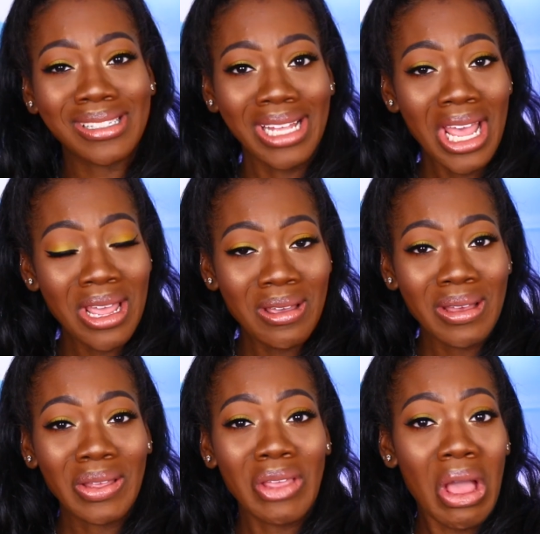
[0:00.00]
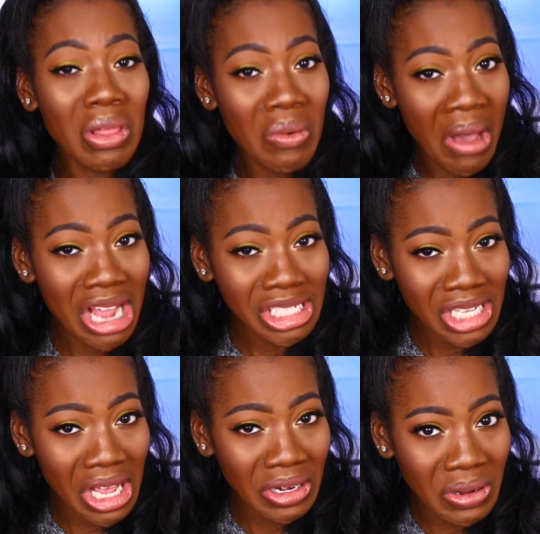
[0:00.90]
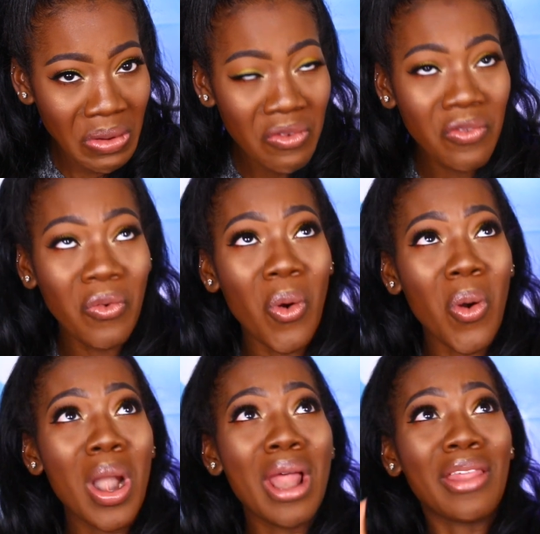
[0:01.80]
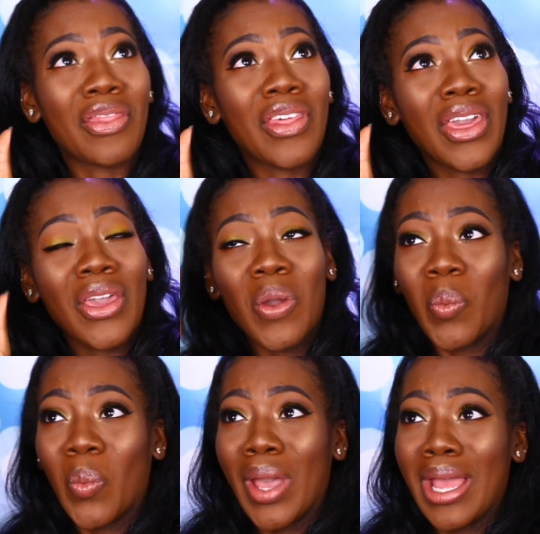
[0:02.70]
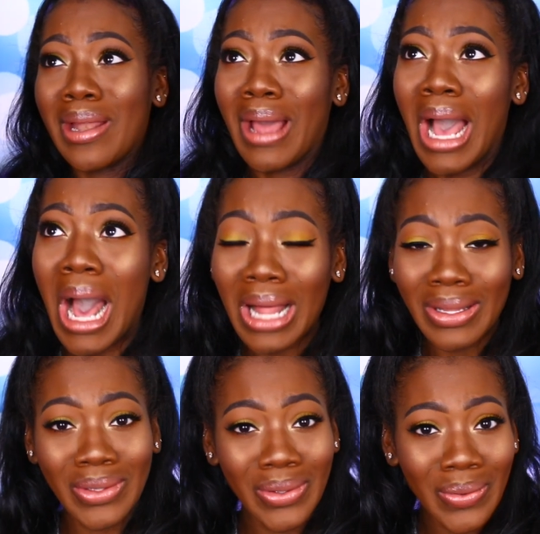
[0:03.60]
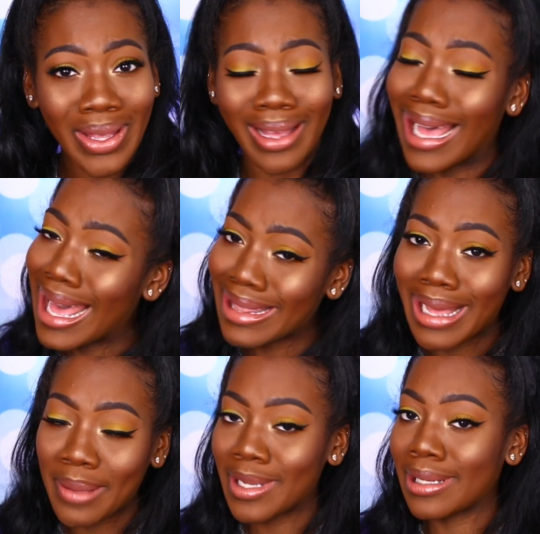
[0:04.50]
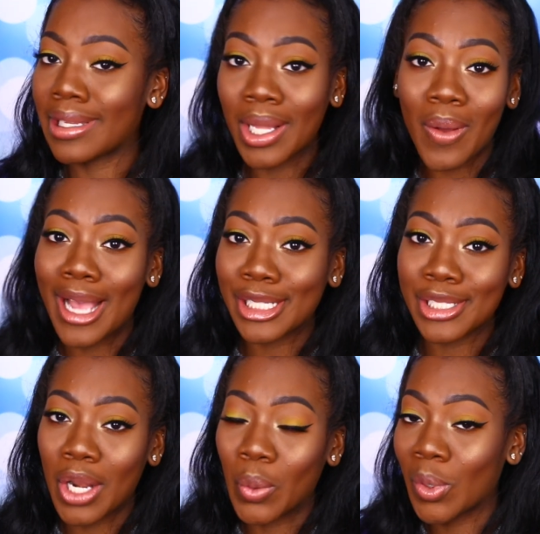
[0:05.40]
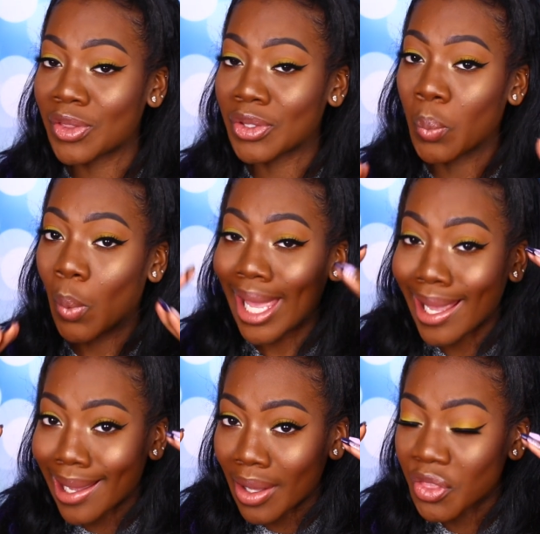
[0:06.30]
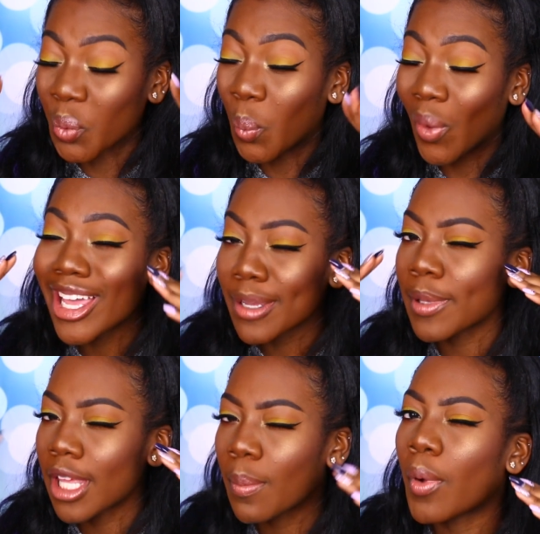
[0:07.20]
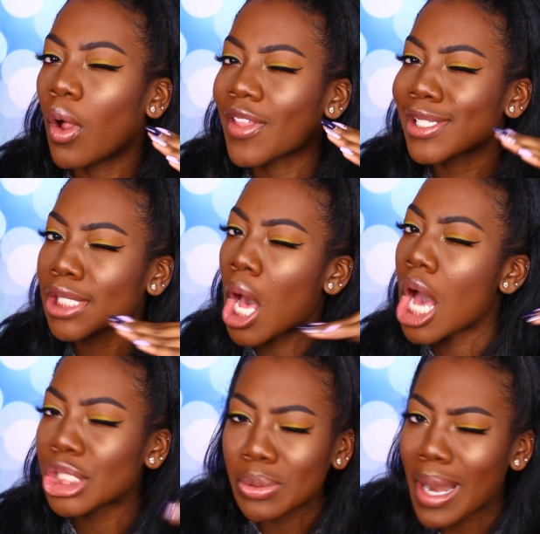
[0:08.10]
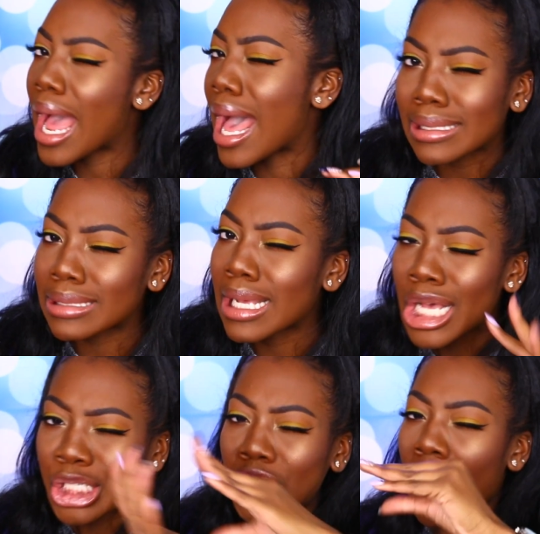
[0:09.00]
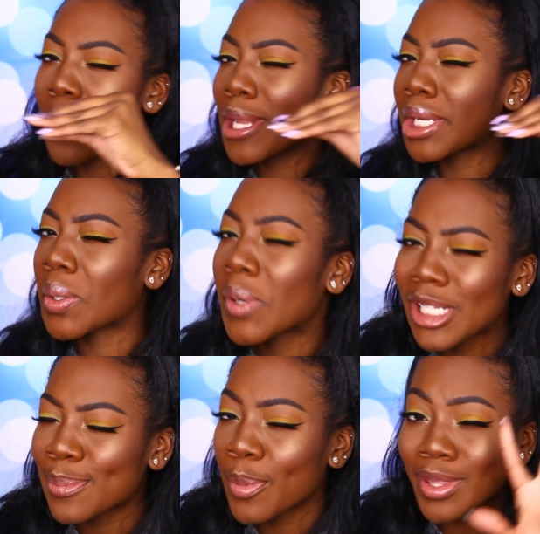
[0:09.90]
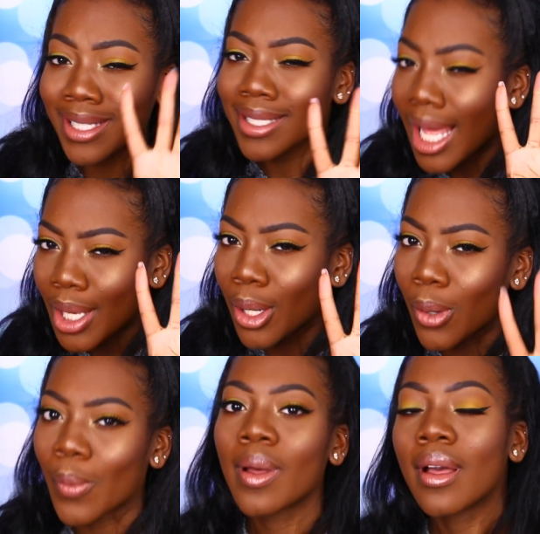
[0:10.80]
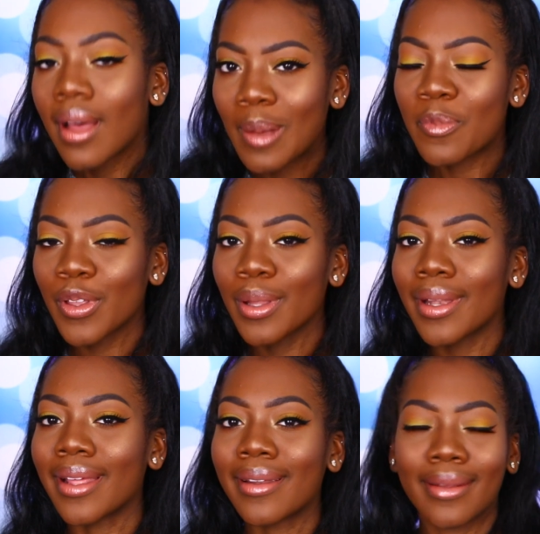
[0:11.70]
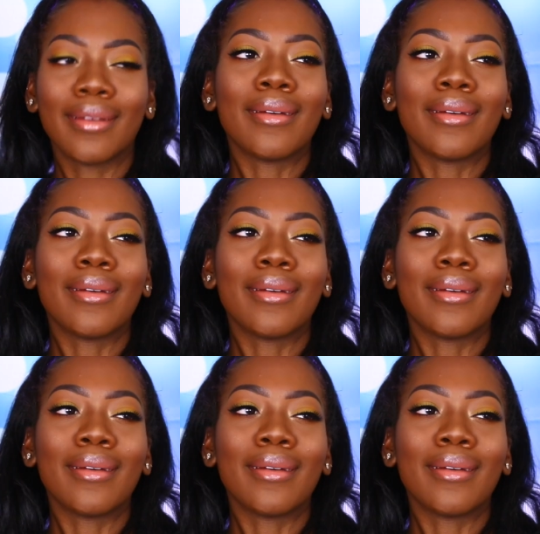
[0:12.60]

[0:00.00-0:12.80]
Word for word: to say, yellow eyeshadow for the win. Hallelujah. And I mean, yellow eyeshadow with the wing, people. This contrast, sharp and crisp with the yellow. I'm feeling it.